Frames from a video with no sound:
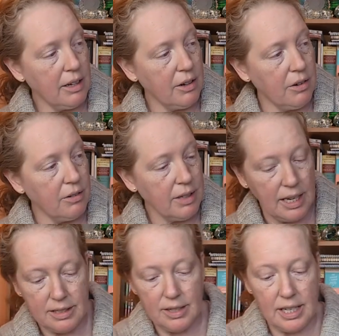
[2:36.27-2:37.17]
You know,
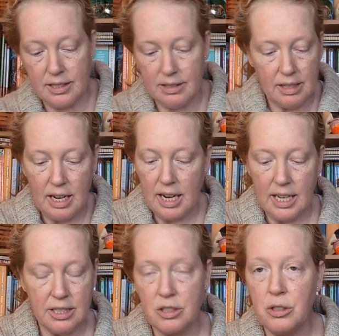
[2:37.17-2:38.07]
it's
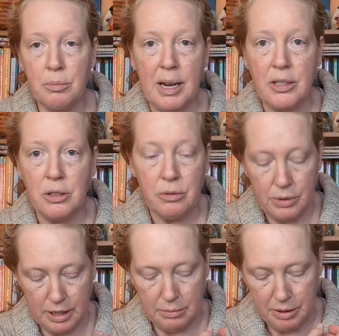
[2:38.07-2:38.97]
a
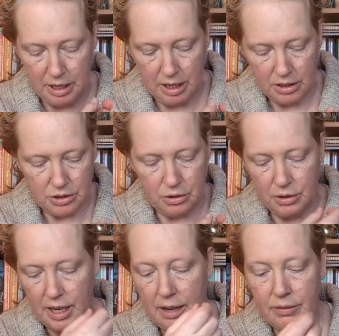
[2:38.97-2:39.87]
2x2 rib,
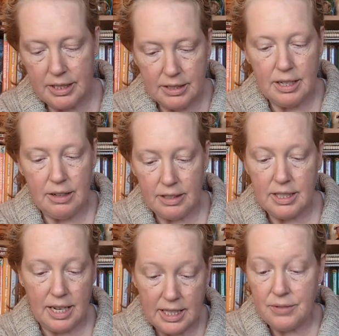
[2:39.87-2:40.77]
so
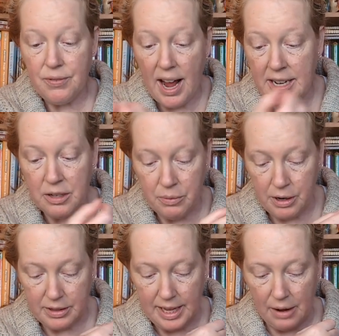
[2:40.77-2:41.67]
it's fine to
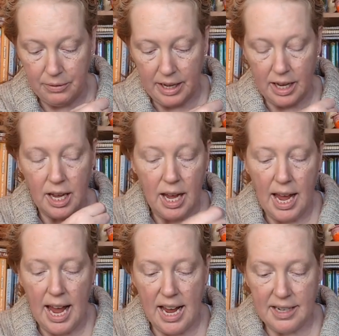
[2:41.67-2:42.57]
wear it that way.
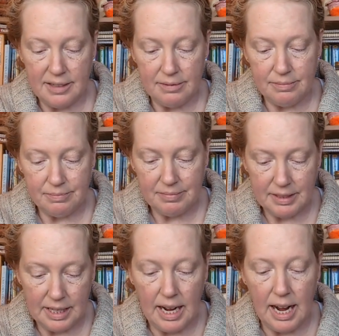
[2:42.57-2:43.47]
And
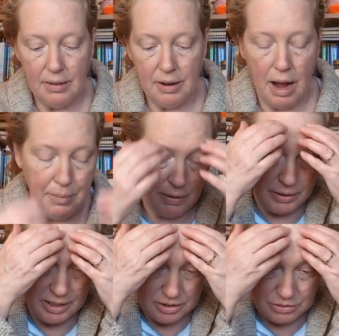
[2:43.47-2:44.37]
on my
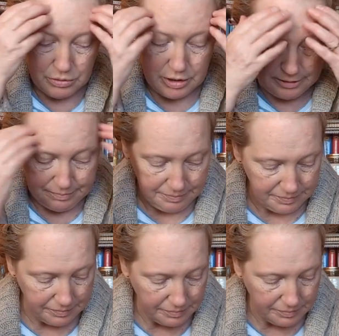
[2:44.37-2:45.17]
way to school,